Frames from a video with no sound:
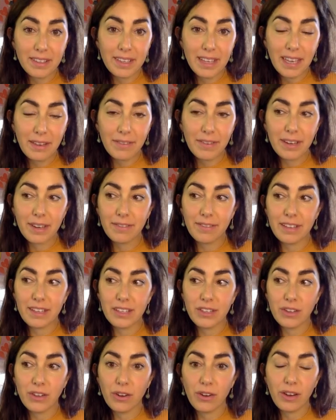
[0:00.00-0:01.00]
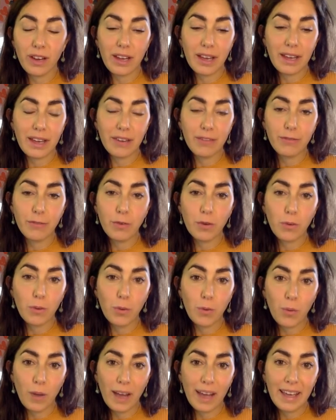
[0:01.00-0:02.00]
even if it's not in a formal
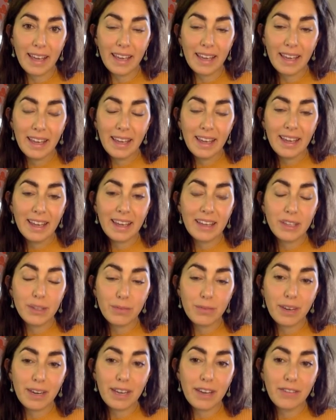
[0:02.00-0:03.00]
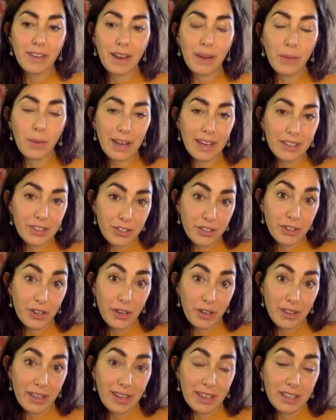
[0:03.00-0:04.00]
way, is a really great way to
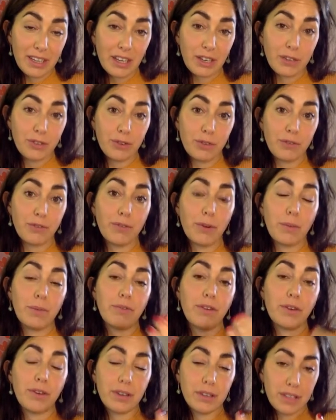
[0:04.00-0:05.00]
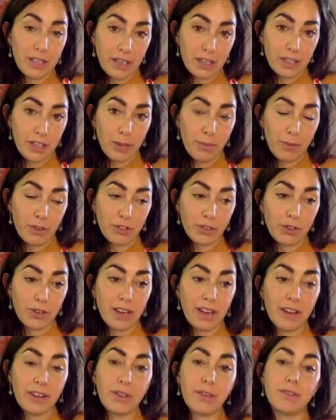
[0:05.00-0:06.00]
turn the attention from focusing so much on
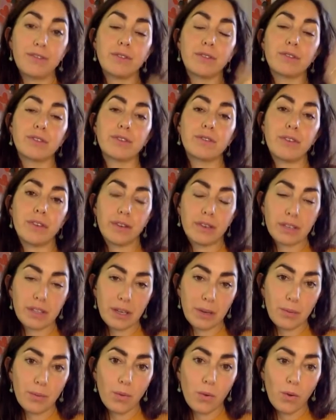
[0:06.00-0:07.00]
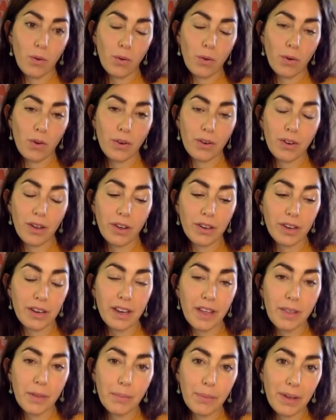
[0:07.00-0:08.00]
how you feel to focusing more on
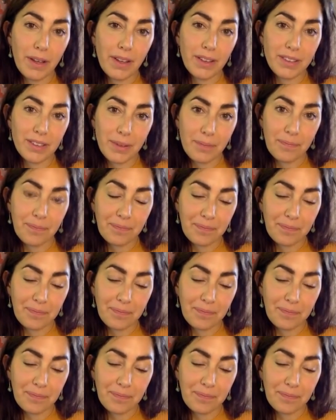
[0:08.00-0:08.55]
another person.